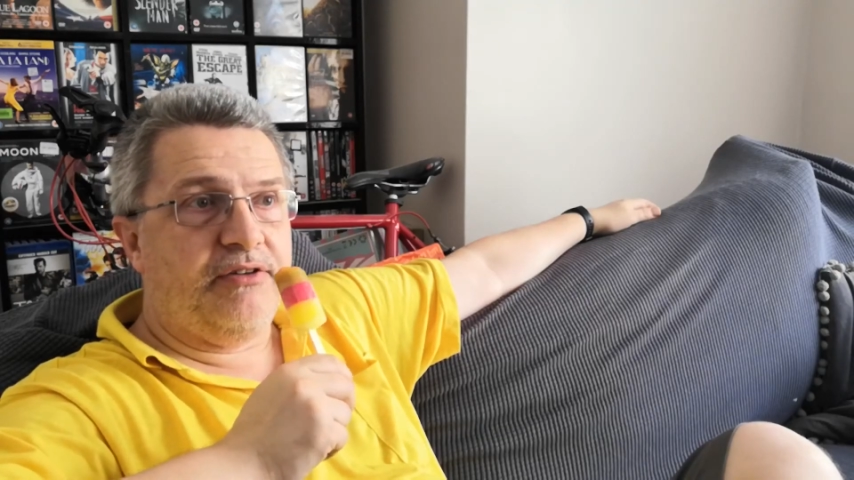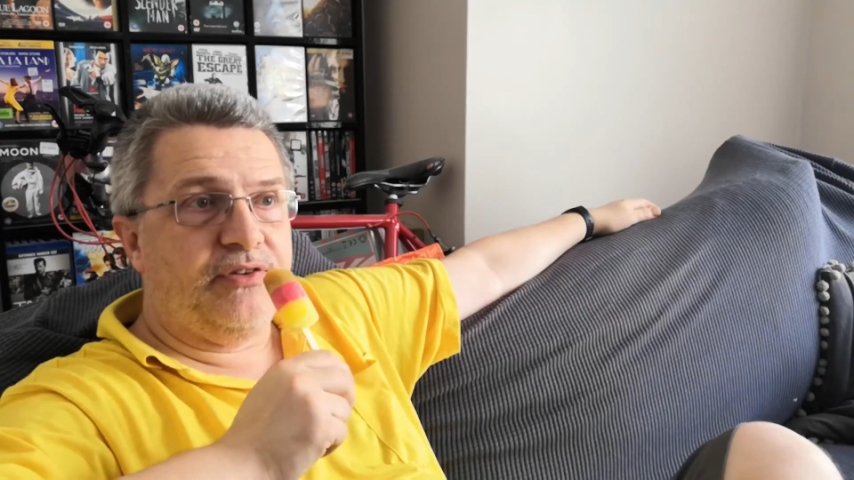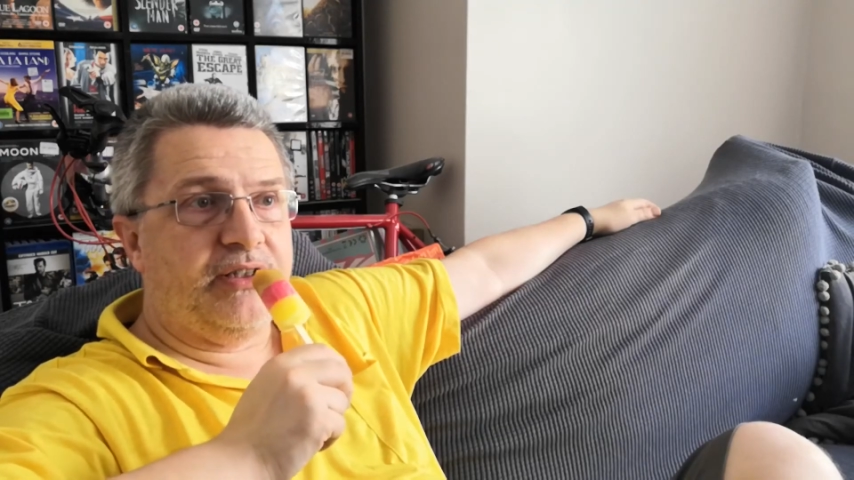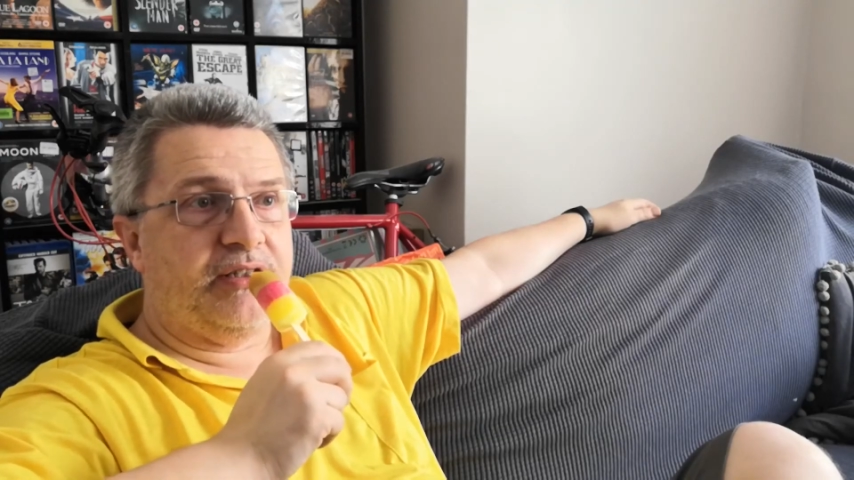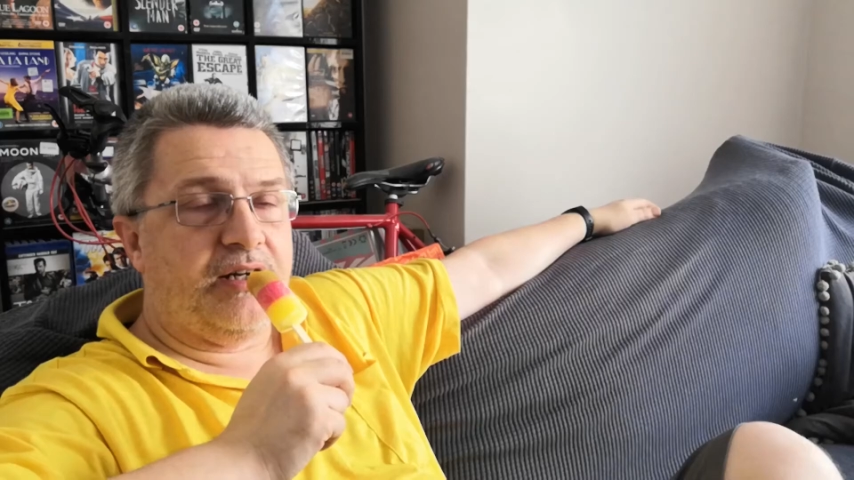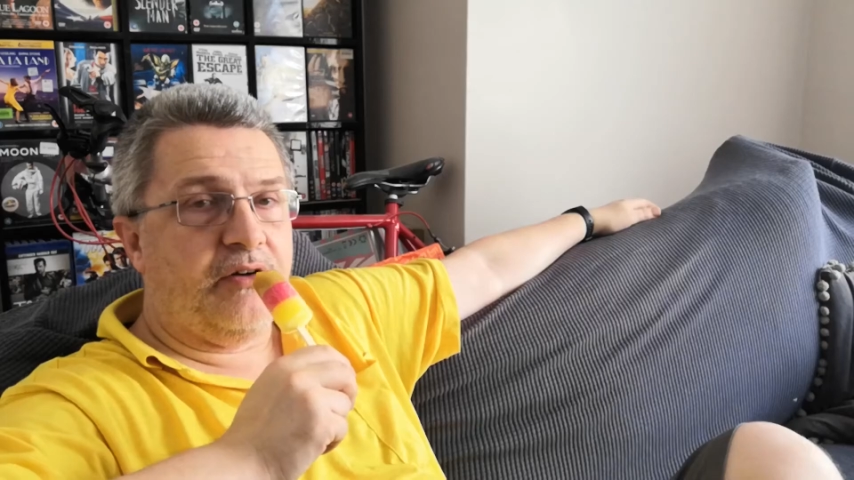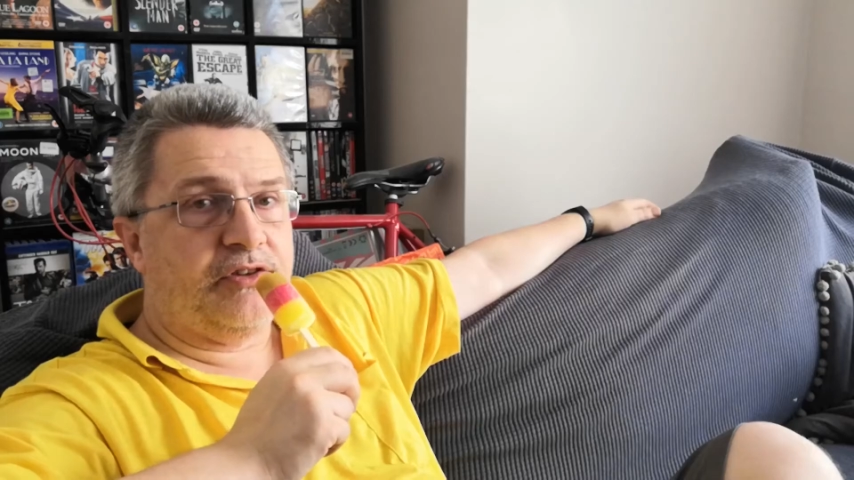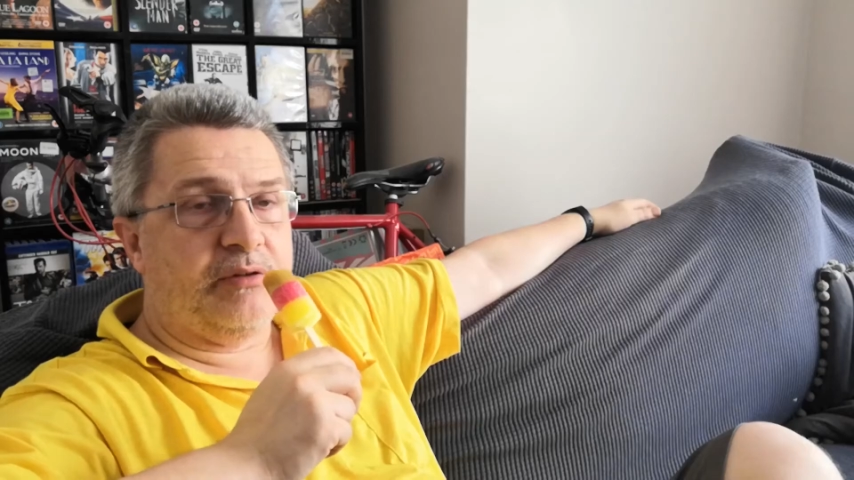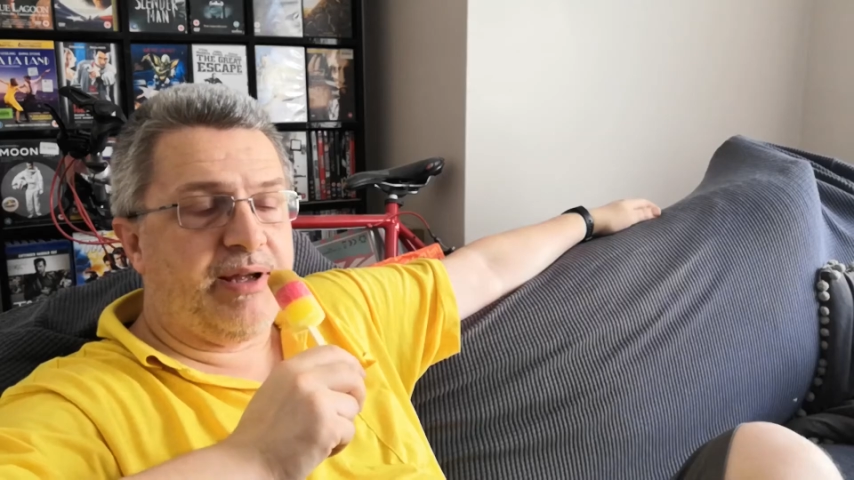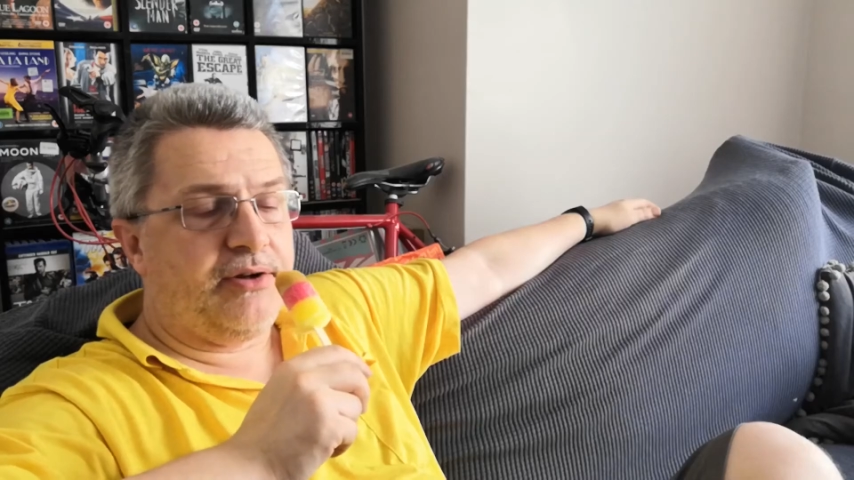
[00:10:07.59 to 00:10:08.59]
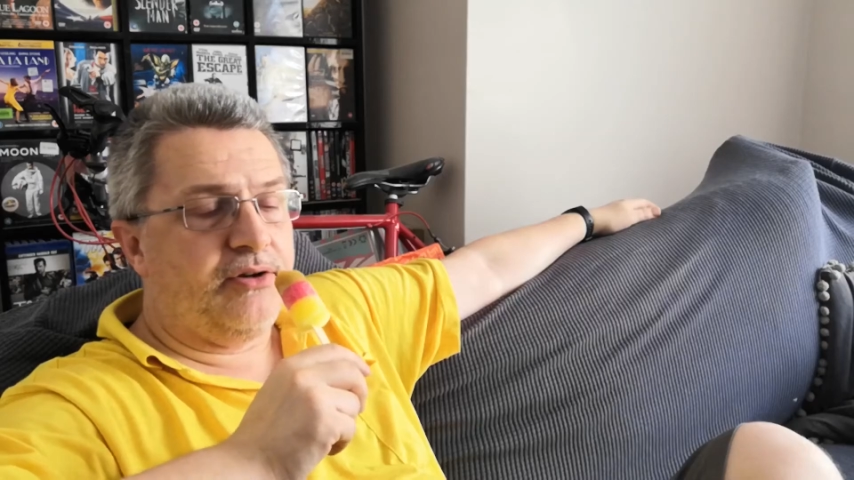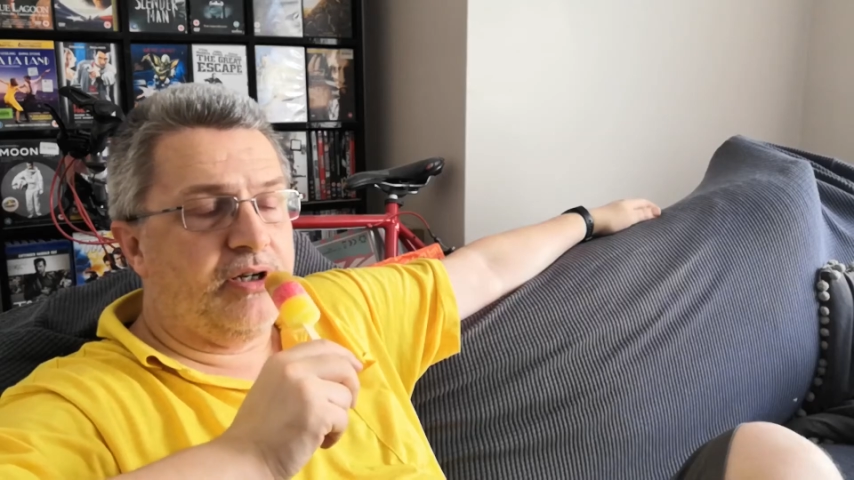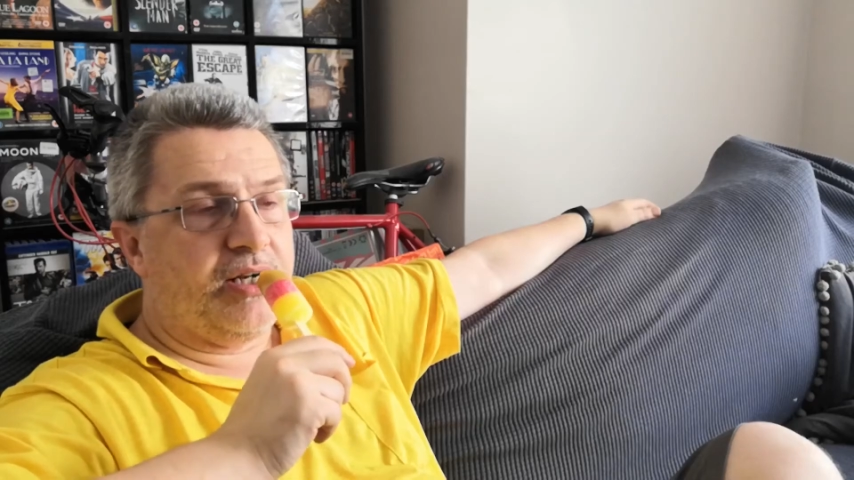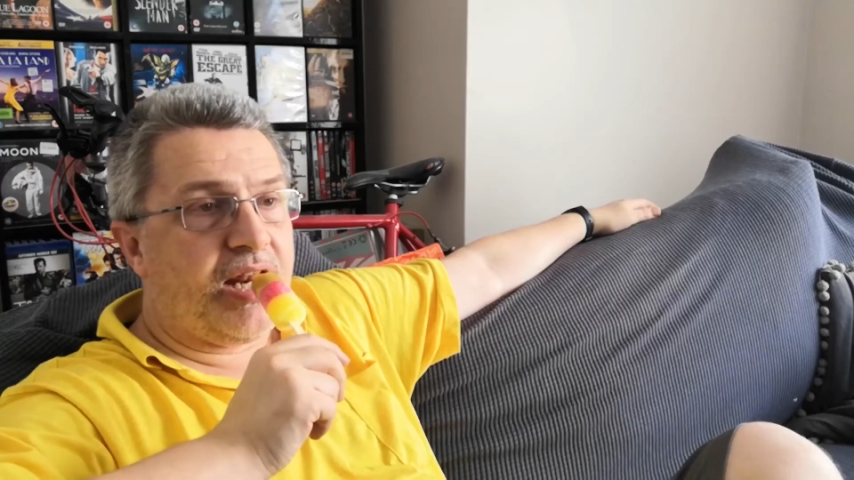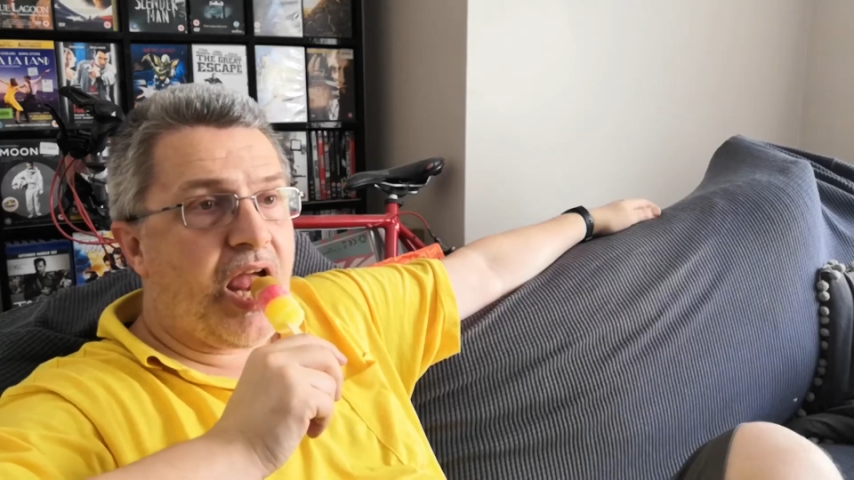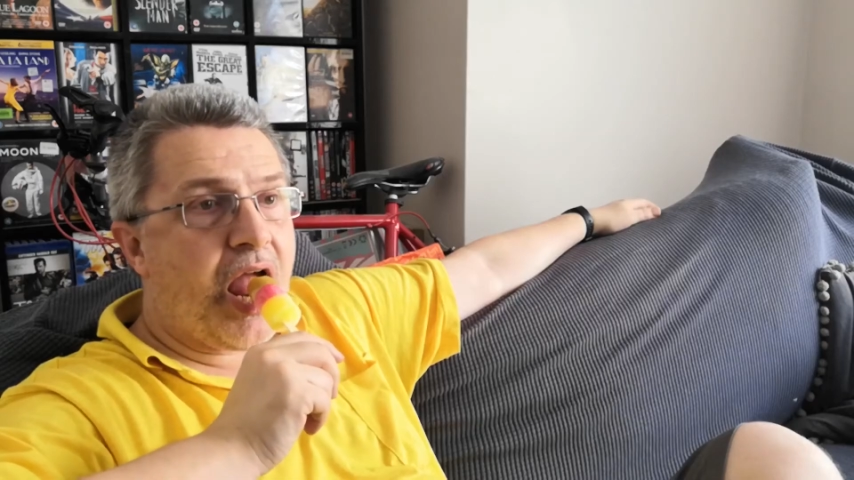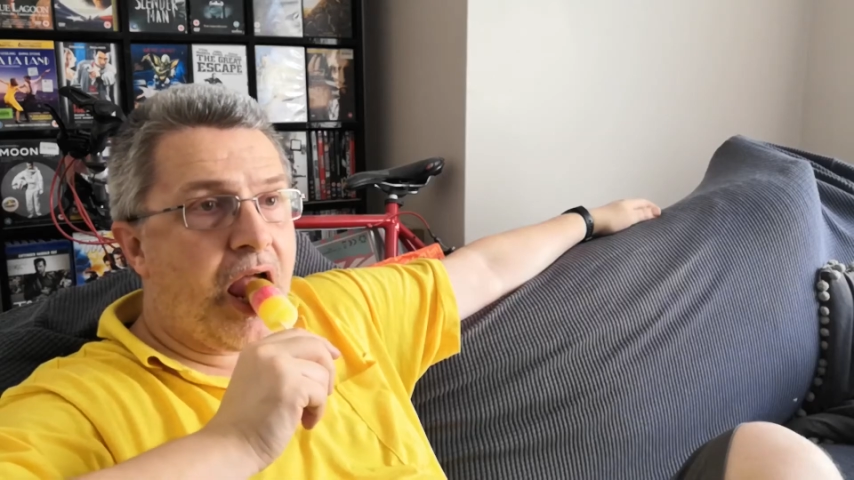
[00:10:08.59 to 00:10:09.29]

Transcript: figure after the bank holiday.